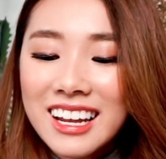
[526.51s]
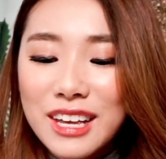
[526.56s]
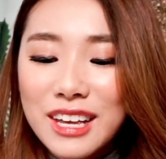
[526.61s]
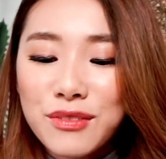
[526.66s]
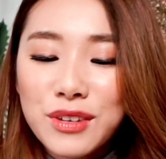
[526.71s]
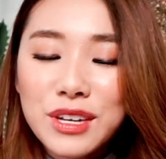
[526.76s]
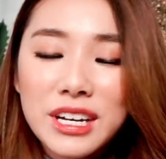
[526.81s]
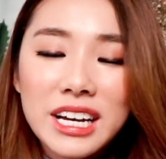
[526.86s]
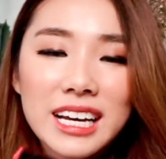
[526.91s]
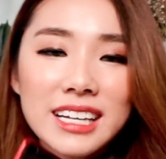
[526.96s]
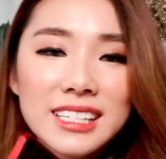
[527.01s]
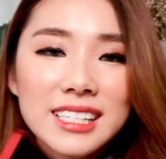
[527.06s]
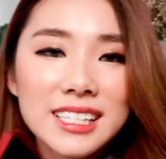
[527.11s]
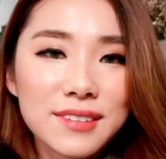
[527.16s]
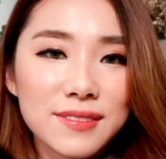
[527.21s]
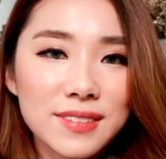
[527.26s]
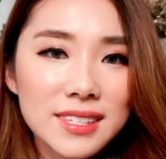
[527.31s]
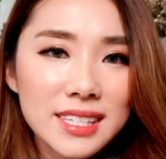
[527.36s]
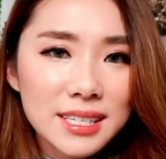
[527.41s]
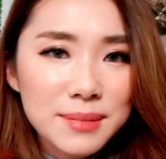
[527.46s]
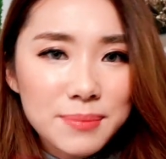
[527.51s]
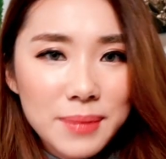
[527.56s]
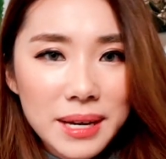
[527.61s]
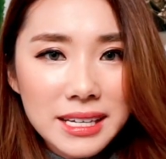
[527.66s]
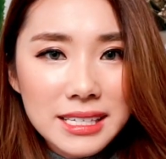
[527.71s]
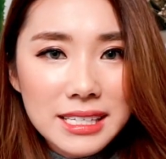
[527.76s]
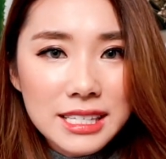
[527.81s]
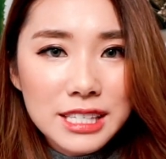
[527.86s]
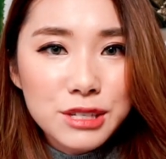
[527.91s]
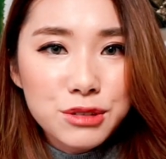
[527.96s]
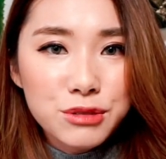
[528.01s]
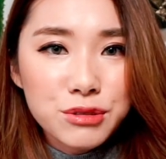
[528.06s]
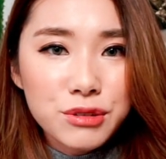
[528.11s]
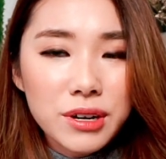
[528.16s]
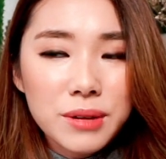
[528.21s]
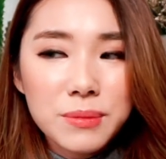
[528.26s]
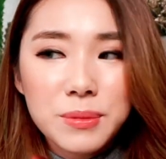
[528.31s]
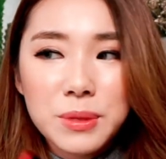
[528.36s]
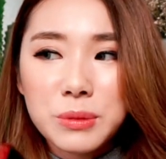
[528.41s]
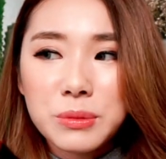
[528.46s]
If you guys have seen my
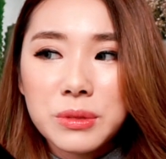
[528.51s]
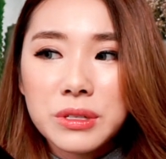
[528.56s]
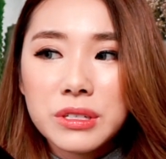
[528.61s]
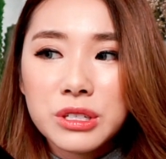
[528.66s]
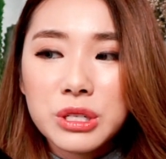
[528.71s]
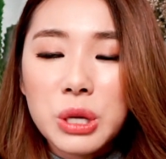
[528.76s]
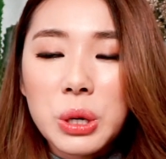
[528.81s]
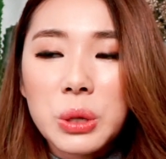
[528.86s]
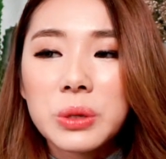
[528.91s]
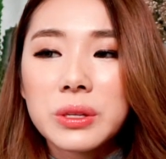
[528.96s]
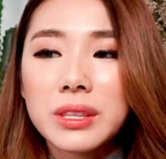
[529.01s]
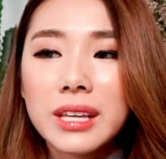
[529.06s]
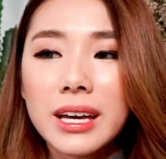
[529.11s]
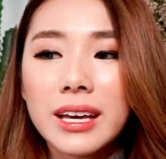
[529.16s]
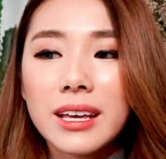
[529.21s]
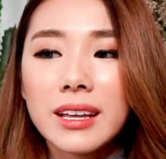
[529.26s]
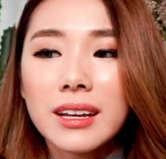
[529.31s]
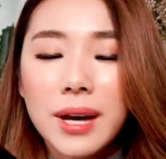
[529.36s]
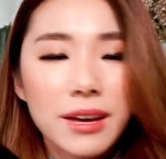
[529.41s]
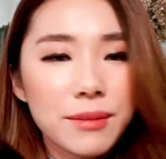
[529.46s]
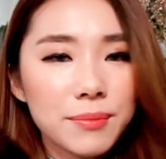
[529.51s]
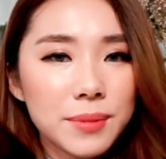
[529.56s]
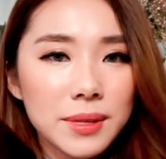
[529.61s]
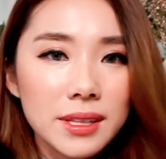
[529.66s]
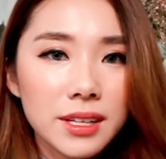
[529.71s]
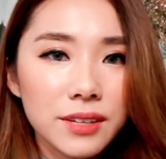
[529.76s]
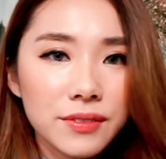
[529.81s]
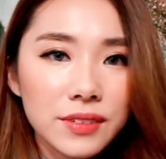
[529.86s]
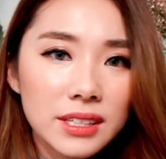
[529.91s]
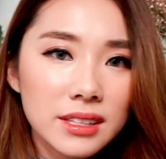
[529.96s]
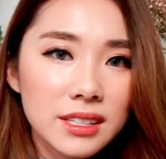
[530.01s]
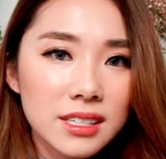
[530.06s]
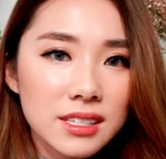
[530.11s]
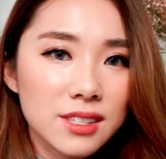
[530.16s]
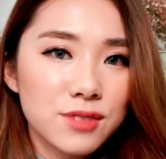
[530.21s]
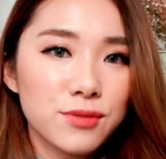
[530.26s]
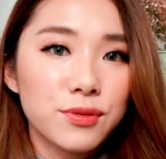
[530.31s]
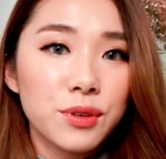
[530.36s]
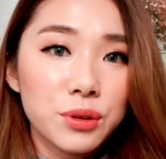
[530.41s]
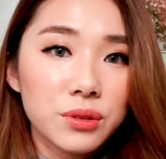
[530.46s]
Instagram, you would know that I have been loving
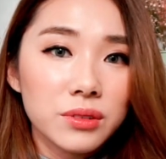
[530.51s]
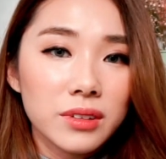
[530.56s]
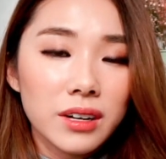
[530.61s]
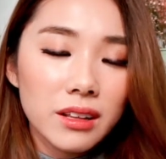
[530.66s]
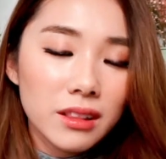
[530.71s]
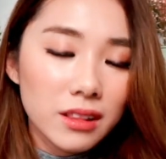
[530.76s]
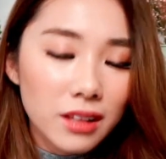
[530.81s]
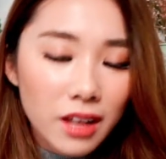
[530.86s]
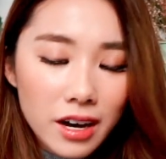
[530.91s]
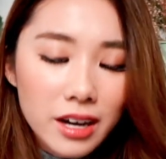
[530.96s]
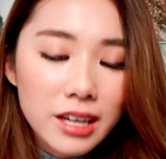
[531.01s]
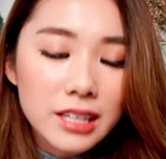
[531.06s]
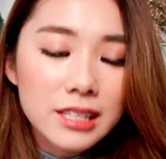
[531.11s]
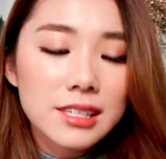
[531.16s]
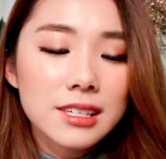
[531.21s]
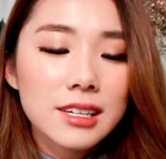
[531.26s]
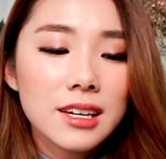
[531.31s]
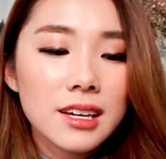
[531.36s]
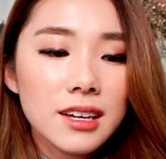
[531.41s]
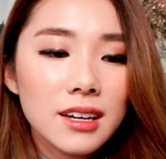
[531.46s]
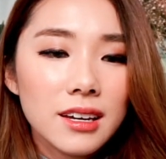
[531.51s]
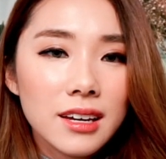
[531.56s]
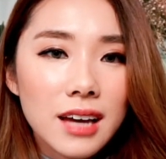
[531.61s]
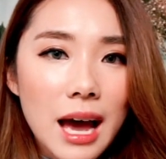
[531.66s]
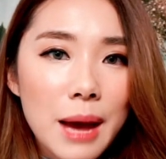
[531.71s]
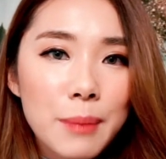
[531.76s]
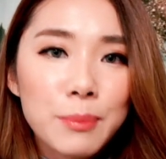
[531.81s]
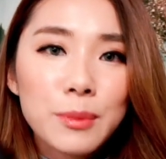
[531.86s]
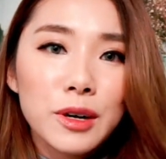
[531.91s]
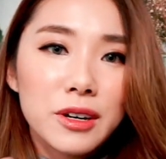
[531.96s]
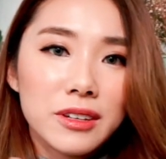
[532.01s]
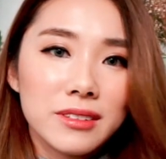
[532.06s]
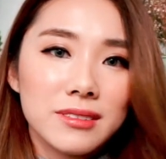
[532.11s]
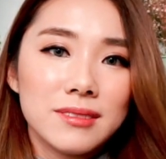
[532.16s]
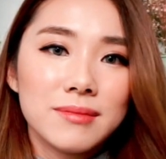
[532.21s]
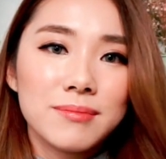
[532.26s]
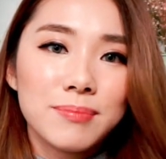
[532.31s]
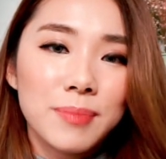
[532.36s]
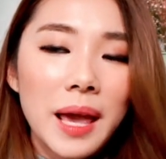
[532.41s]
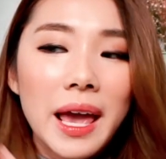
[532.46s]
this phone a lot. I'm
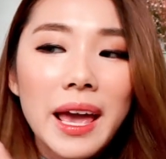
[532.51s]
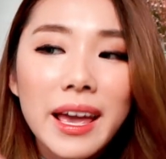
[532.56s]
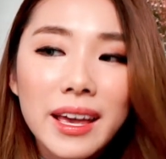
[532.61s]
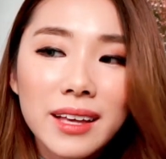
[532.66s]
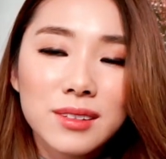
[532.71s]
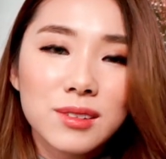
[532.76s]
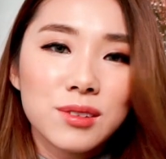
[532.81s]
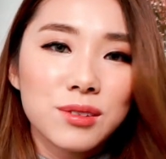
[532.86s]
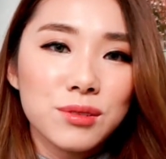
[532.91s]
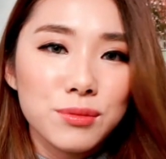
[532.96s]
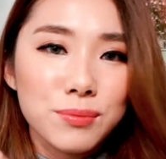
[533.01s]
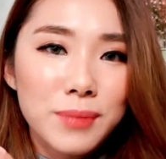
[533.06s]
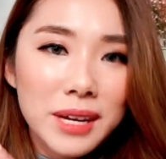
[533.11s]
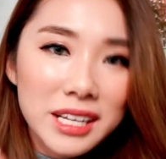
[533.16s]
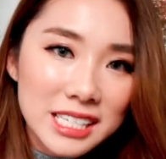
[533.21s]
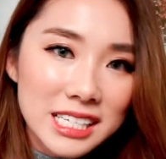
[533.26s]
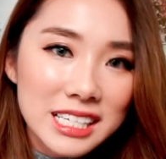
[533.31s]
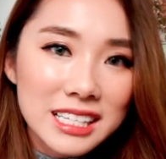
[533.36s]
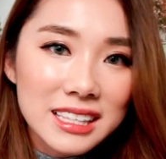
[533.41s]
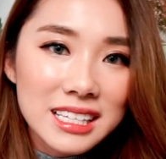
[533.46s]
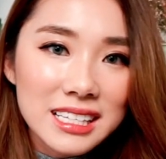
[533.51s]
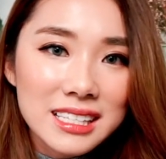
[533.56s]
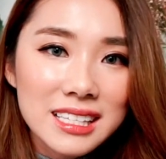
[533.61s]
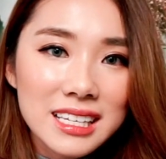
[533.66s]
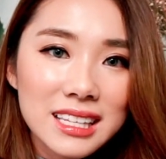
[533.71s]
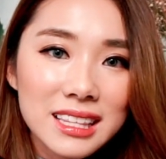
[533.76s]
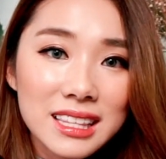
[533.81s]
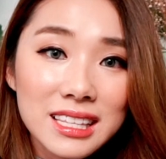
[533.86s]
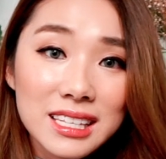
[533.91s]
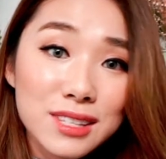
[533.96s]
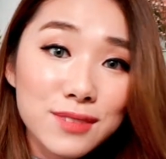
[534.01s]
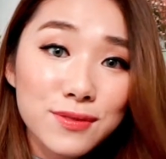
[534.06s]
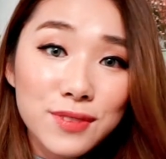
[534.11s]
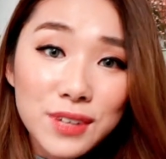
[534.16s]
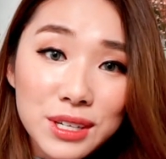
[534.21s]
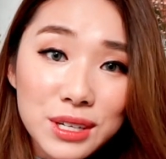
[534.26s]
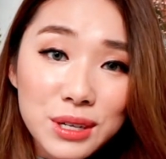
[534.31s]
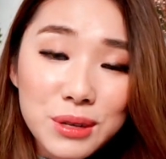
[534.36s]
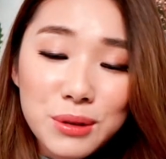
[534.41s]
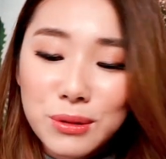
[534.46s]
not paid to mention this in this
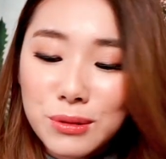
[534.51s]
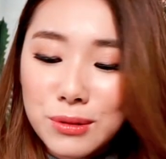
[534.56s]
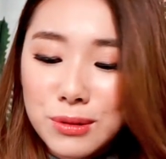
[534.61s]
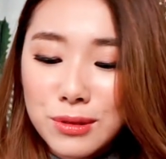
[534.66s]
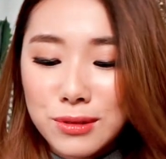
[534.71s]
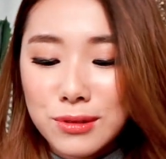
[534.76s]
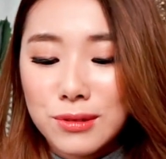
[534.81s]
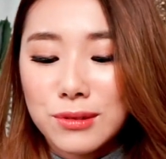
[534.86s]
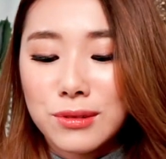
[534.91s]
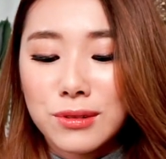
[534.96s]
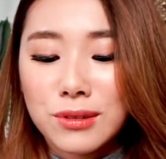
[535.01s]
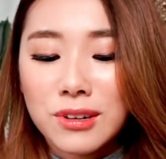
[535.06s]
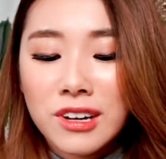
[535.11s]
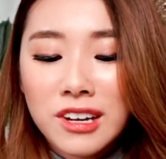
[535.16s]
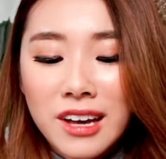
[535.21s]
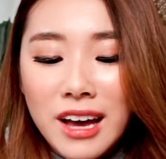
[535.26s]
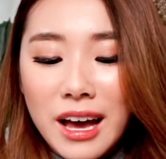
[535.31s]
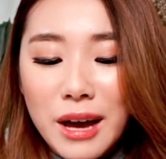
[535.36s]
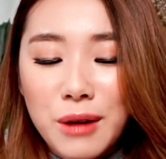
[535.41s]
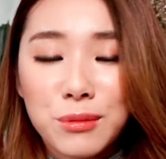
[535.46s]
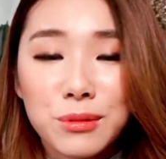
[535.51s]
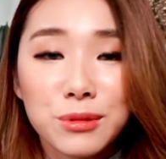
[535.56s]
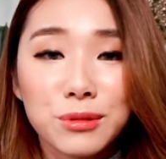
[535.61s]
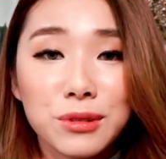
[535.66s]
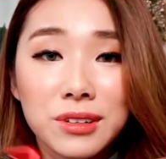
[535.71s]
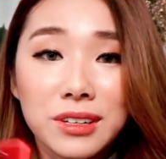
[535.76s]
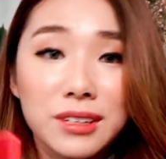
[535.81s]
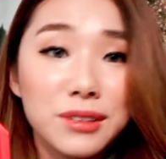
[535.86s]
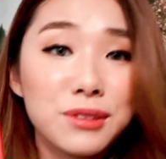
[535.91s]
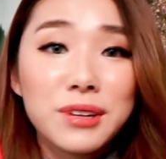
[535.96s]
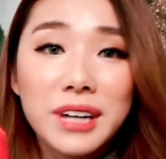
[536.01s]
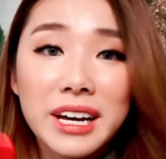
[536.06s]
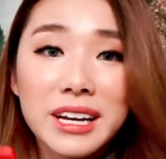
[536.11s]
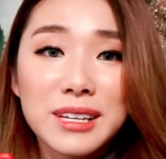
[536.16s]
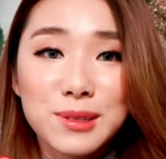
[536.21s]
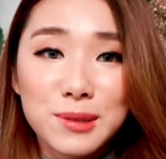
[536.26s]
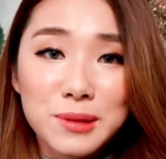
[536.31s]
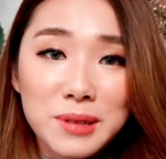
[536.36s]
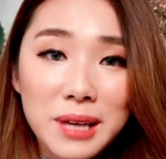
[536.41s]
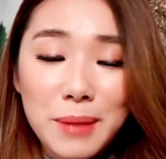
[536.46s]
video, so I hope you
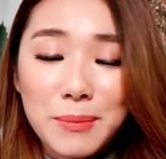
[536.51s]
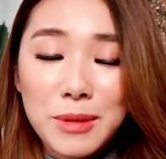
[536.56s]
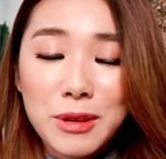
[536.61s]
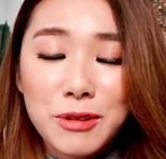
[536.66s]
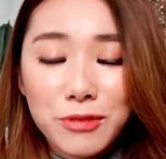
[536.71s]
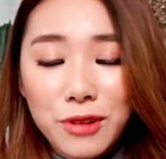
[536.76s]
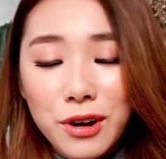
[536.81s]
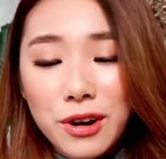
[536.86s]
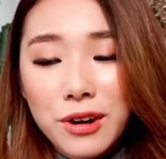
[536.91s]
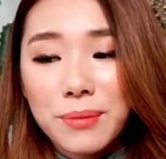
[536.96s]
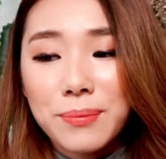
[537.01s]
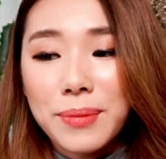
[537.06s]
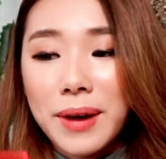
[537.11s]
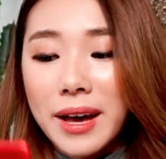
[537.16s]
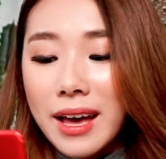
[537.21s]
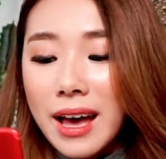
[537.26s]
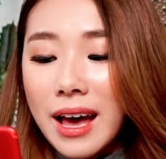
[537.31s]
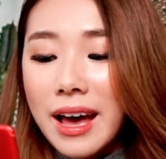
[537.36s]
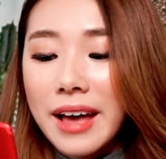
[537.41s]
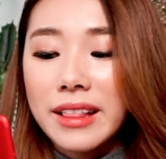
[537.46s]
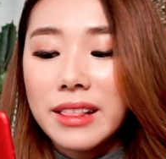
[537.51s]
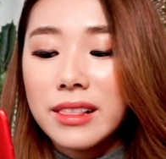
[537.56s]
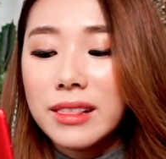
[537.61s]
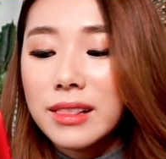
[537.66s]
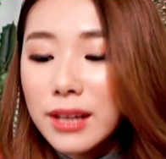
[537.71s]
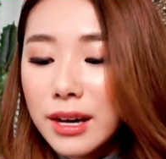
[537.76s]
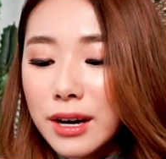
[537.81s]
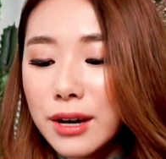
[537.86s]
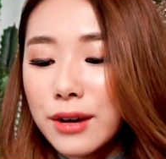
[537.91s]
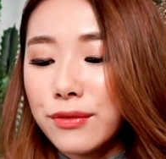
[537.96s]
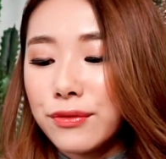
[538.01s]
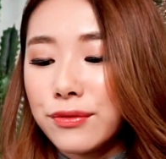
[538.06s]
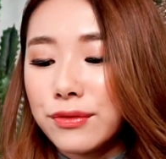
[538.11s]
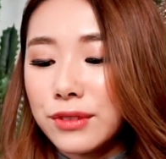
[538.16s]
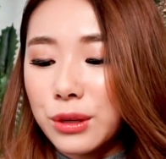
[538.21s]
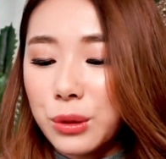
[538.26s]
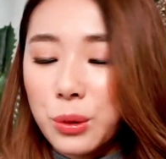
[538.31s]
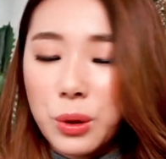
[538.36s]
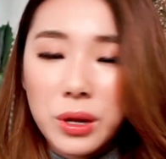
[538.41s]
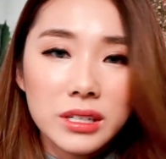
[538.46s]
guys don't get me wrong, but I love
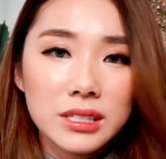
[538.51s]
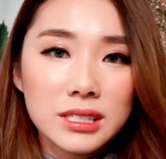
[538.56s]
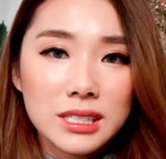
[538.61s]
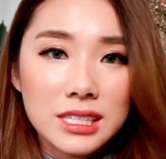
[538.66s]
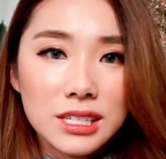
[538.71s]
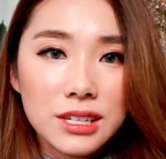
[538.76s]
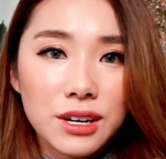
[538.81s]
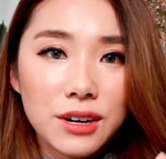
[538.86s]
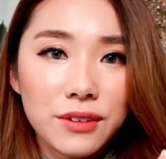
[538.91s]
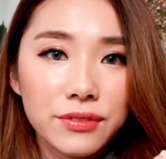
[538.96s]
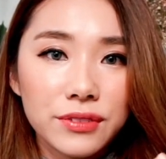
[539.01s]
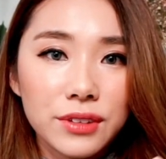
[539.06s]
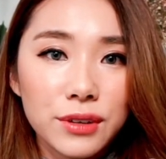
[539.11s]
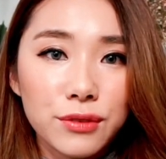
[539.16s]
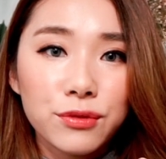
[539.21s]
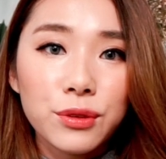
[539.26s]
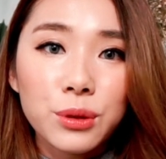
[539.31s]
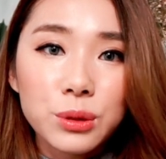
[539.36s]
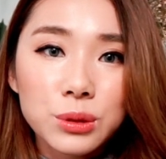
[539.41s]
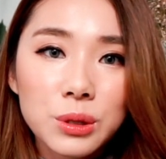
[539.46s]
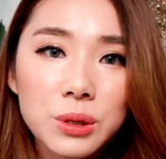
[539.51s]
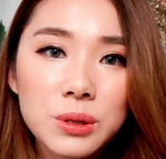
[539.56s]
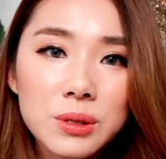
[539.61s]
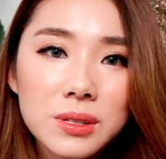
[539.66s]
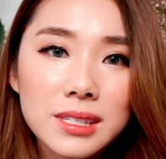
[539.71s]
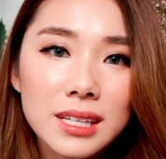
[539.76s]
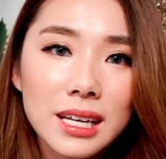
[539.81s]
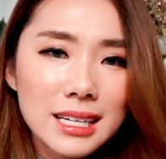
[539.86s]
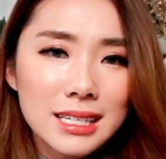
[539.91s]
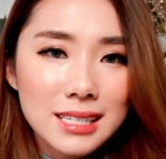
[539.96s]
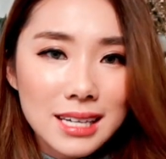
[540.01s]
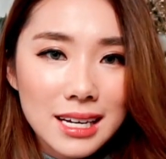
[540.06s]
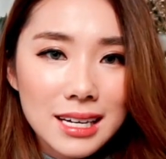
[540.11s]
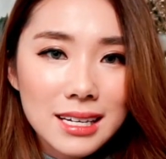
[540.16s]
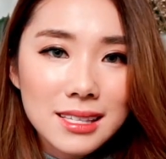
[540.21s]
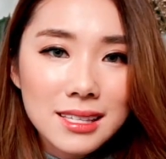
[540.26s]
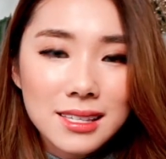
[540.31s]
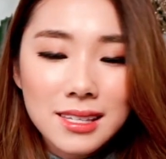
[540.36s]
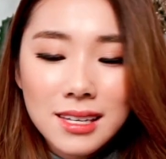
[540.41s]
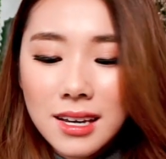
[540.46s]
the quality of the photos that it
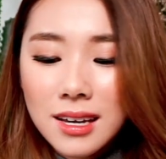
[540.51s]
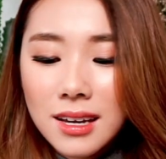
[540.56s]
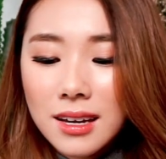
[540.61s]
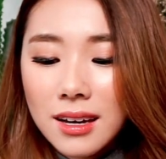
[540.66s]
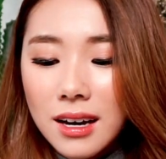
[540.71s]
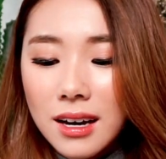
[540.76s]
takes.